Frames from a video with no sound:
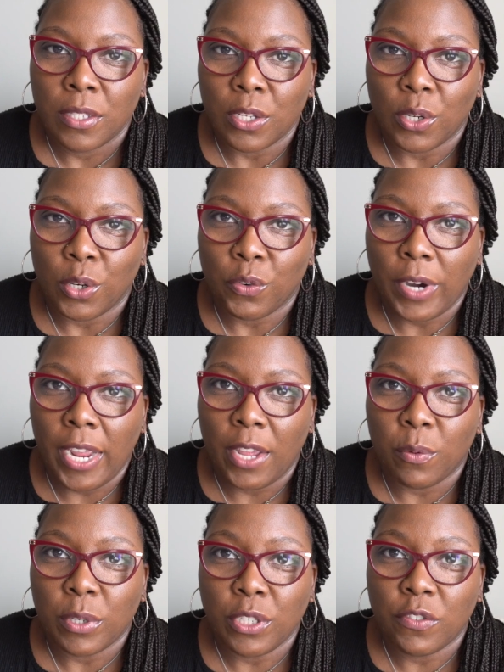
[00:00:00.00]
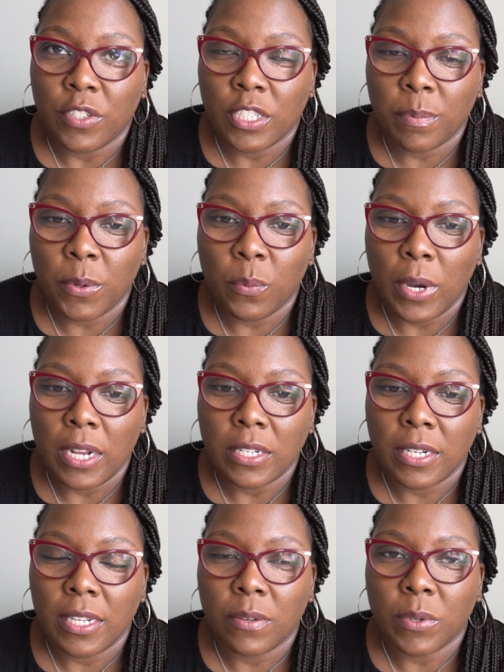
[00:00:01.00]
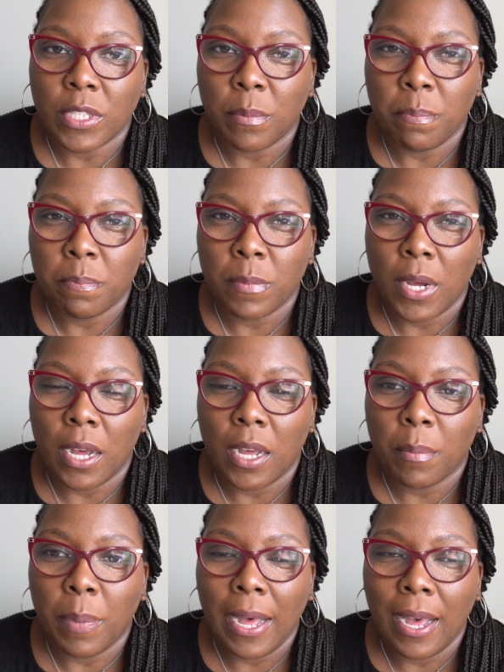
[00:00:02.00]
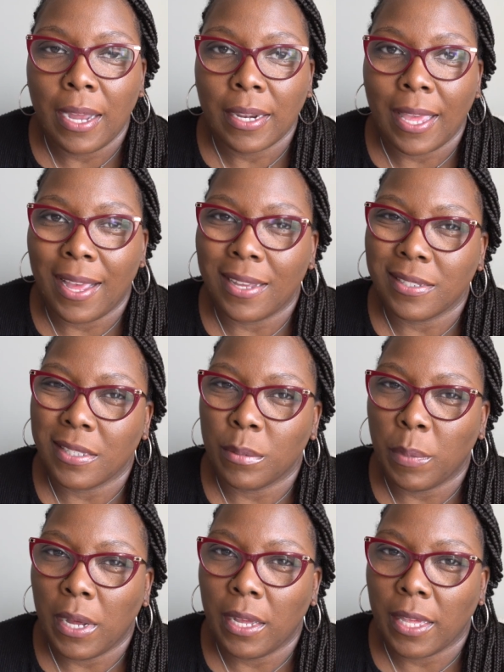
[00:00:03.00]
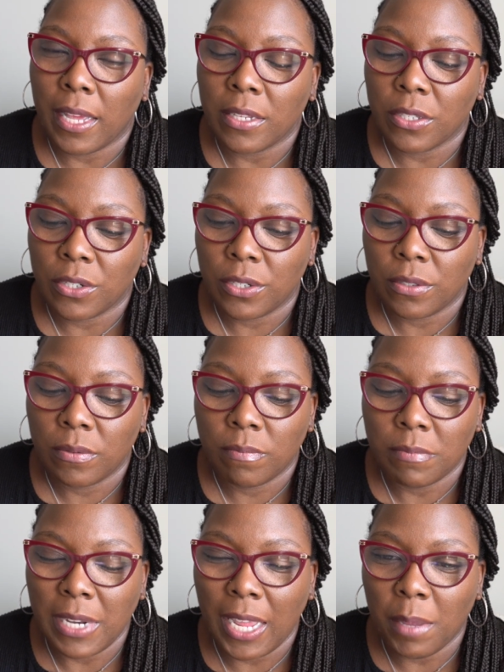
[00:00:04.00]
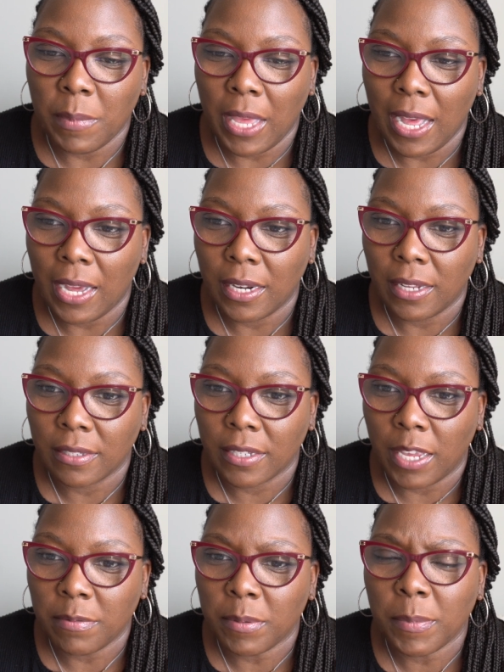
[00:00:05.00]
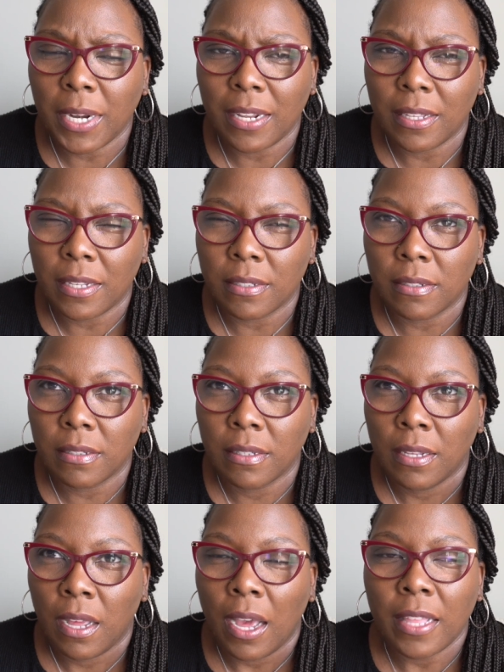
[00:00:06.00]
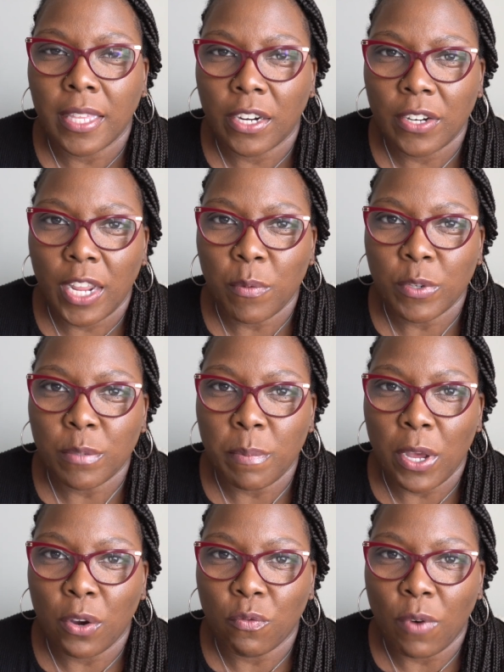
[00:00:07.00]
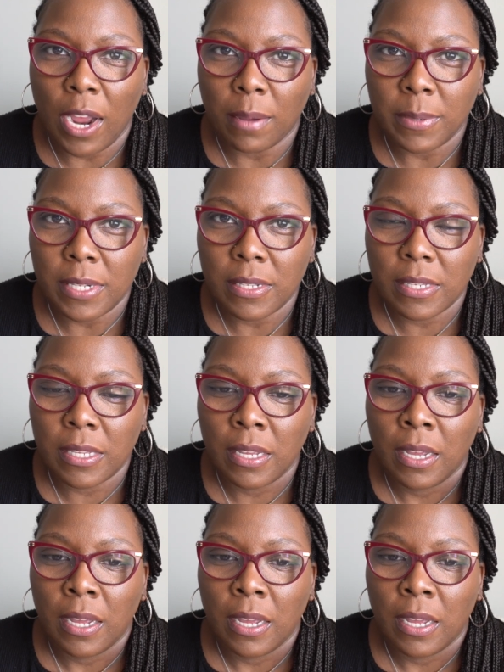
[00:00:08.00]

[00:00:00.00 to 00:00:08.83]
So, all right, what you've just been watching, it was a podcast, and the podcaster name kind of escapes me, but I think her name was Mel Robbins.